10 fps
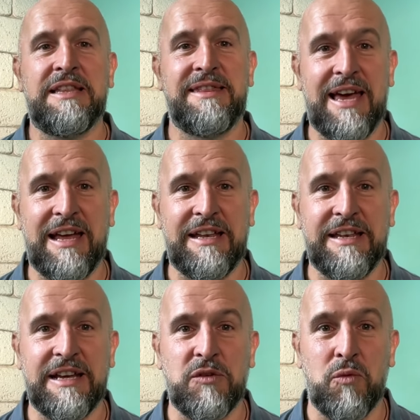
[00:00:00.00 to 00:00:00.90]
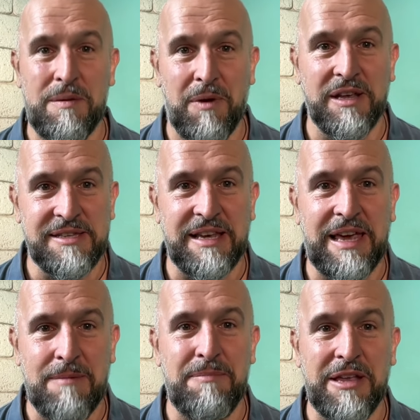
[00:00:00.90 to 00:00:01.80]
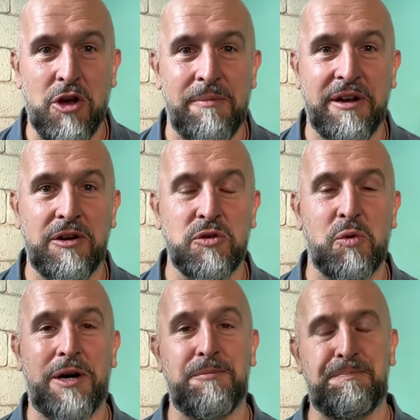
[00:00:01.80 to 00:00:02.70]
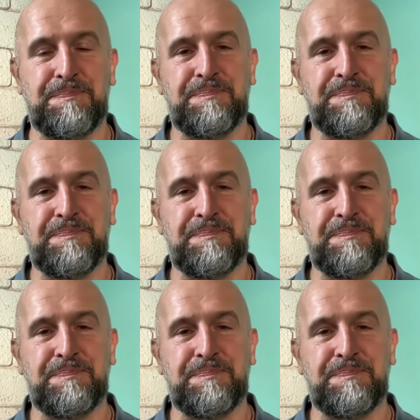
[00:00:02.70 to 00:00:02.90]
then we might see him be dominant as well.